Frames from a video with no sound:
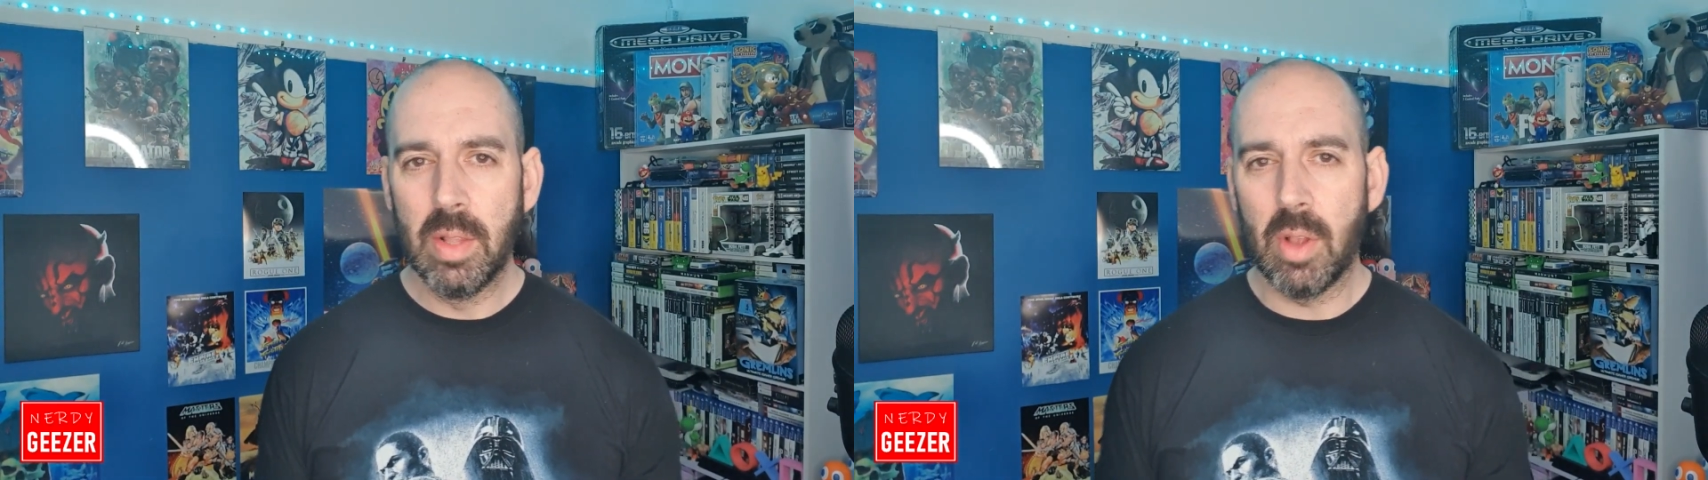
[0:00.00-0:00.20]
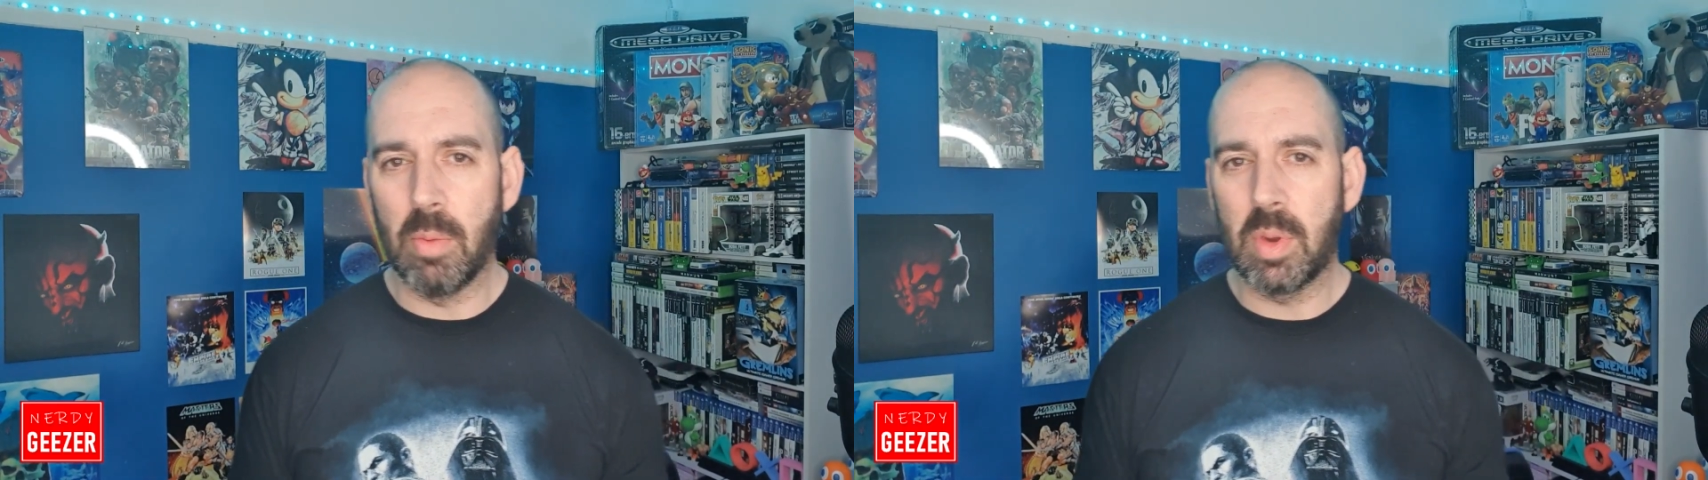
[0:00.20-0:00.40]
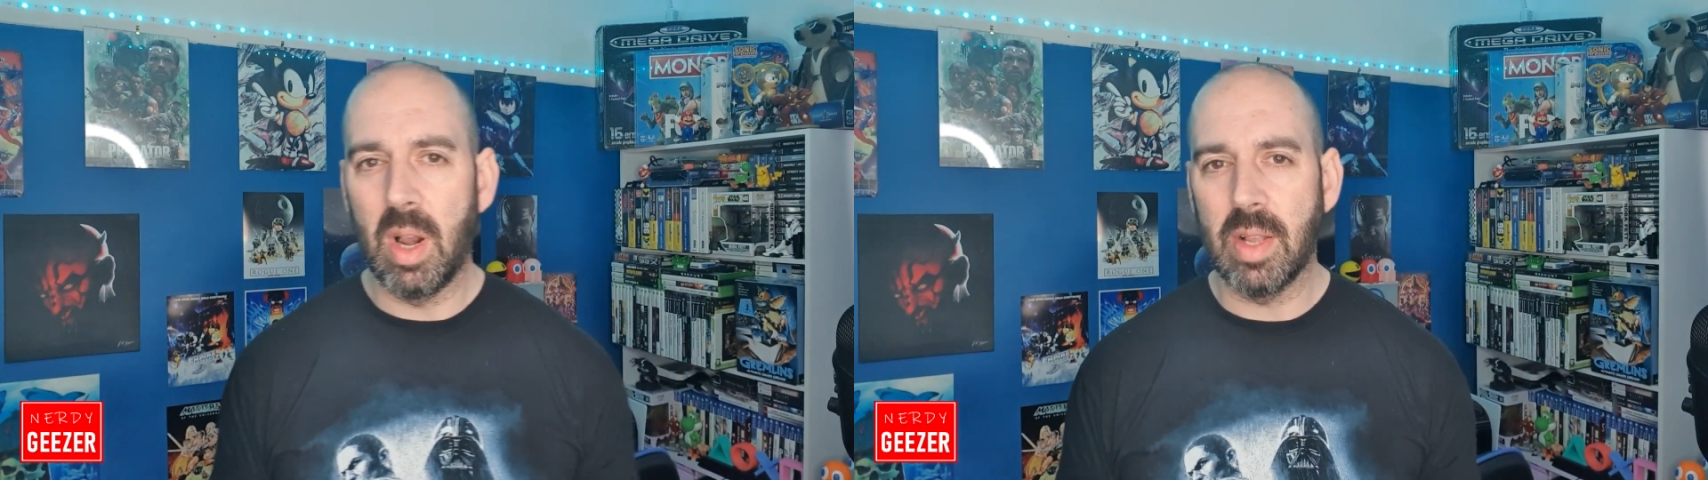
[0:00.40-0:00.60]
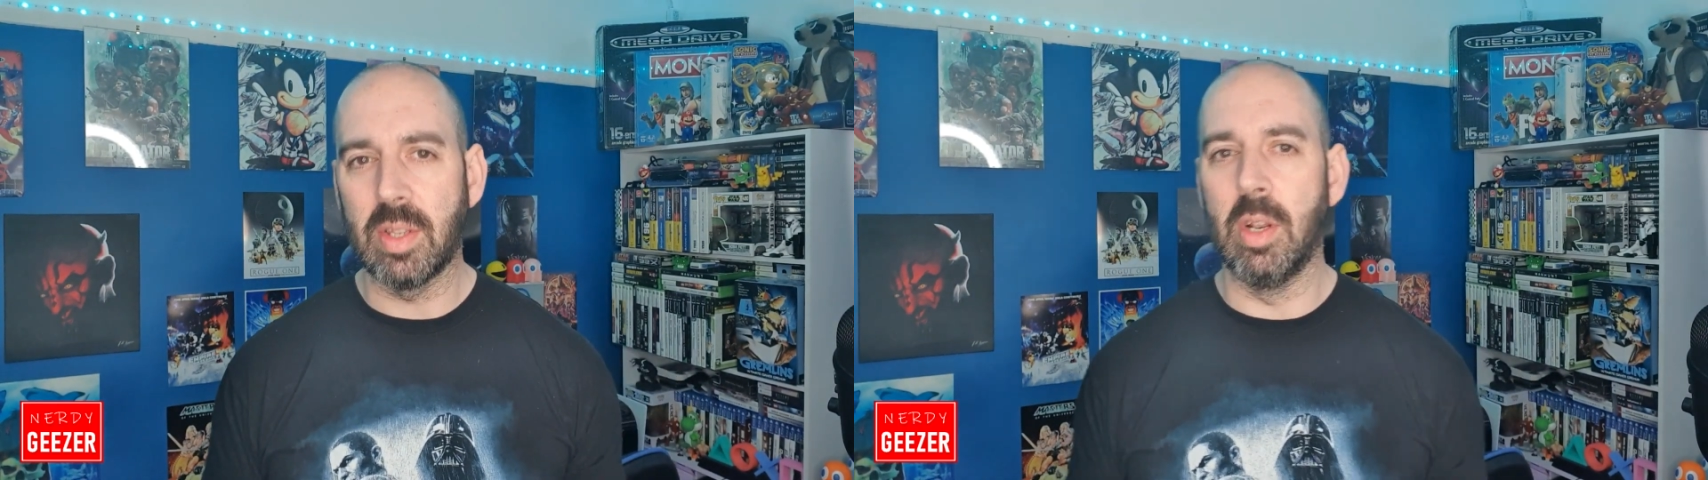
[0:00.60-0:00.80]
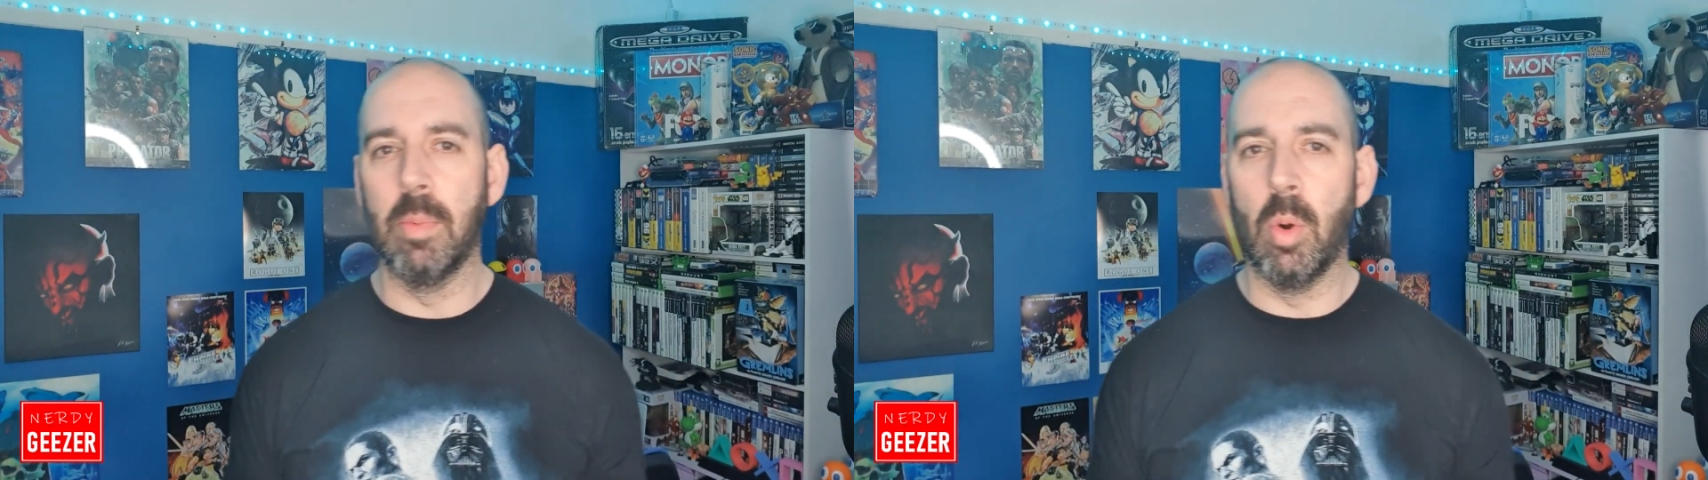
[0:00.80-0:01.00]
that I'm
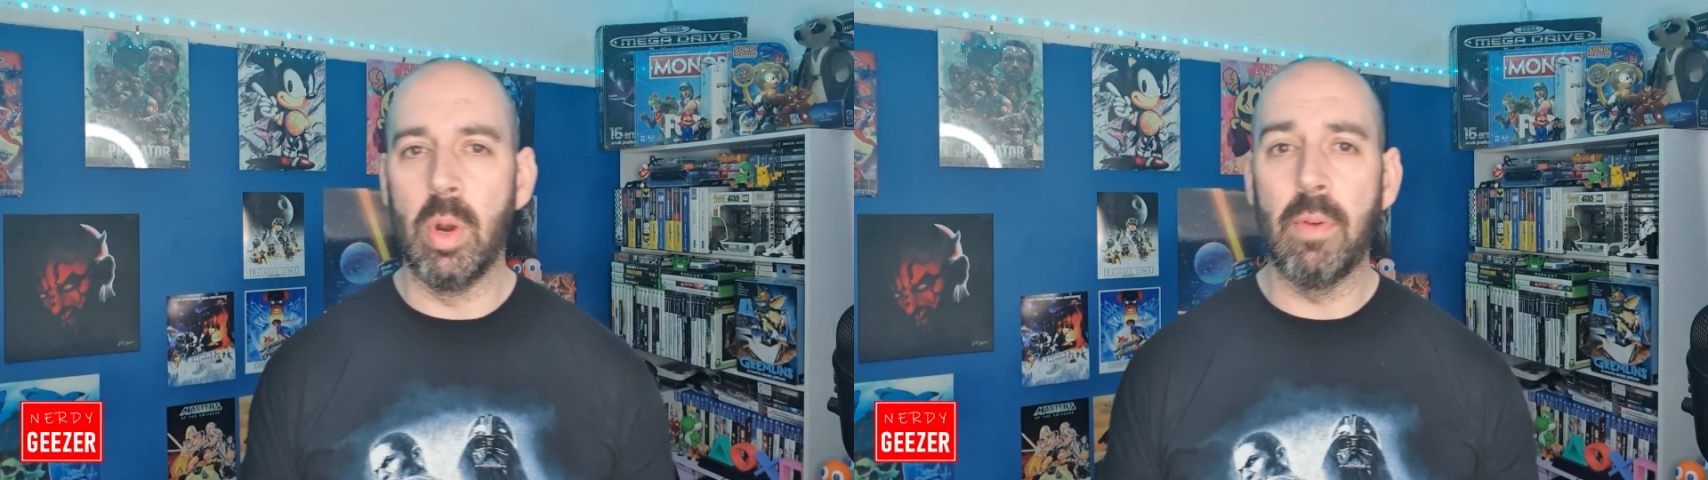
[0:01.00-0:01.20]
collecting them all.